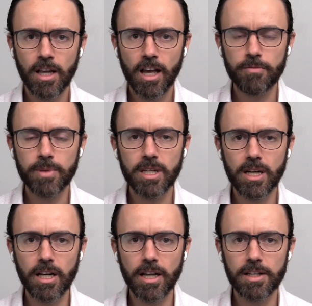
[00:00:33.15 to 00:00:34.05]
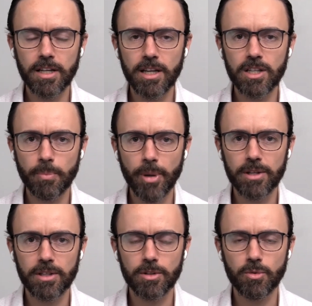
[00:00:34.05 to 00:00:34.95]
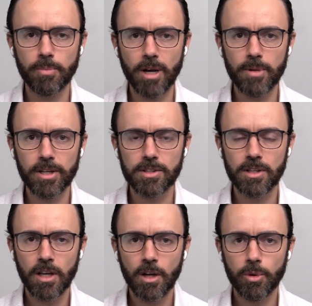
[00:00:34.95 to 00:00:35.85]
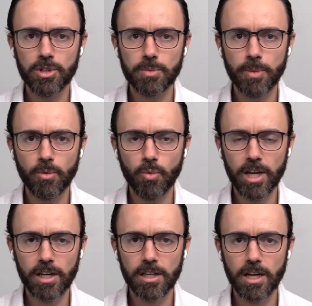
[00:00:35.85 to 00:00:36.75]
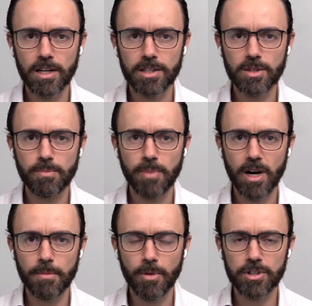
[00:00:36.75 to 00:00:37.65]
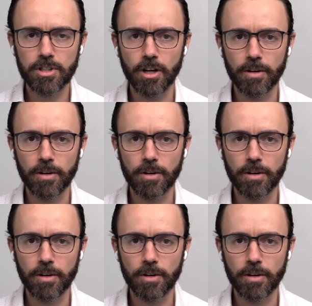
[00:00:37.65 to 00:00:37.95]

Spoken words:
have been declared independent republics, which has been recognized by Moscow.